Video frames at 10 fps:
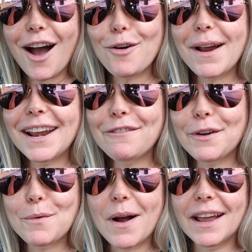All right,
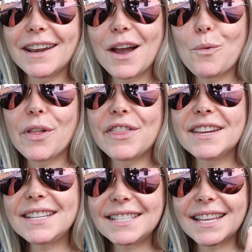everyone, well,
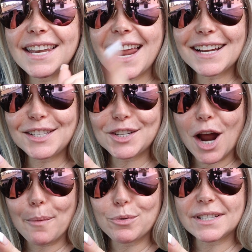this next
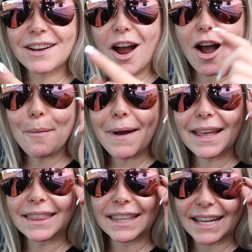stop was not on
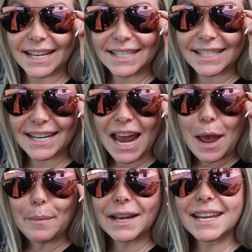my list,
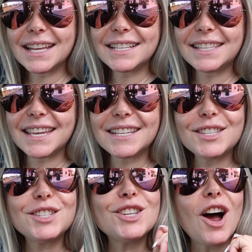but it is the
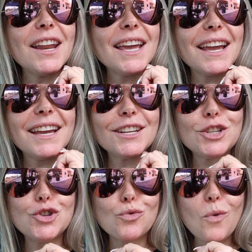Sonic
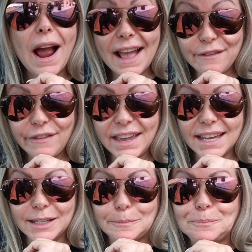
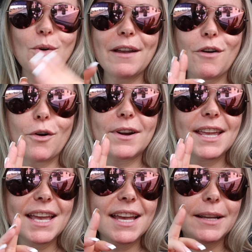Drive-In. So I've
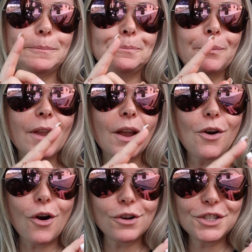already hit
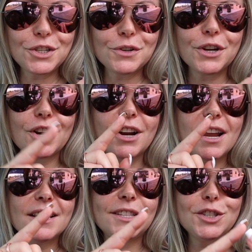Carl's Jr.,
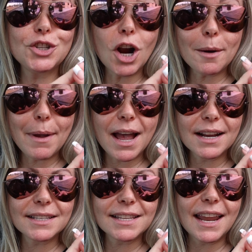
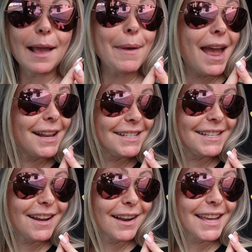Starbucks, and I'm headed to
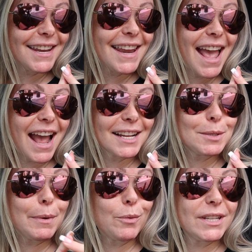Dunkin'
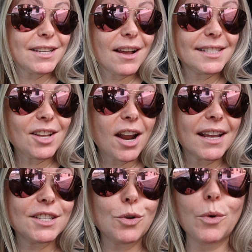next, but we saw
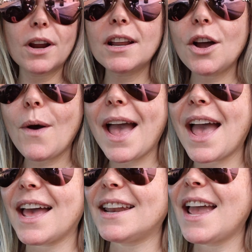Sonic. So we're gonna go
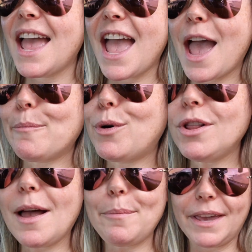ahead and
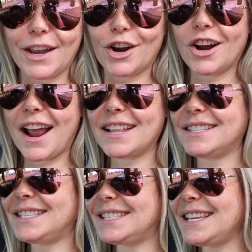pull up here
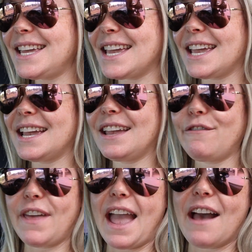and see
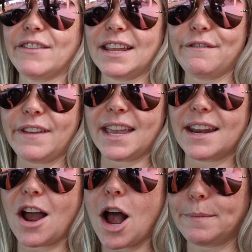if they have any
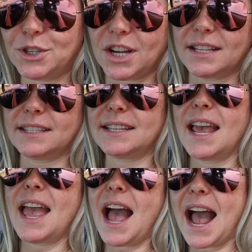vegan options.
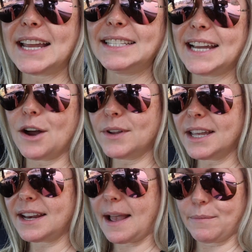I doubt
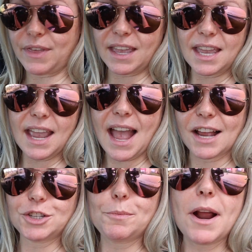it. I'm thinking
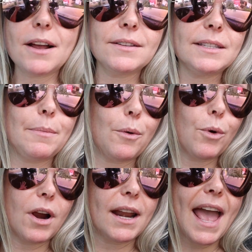hash browns, but
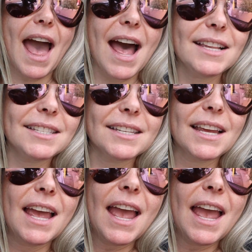we're gonna ask.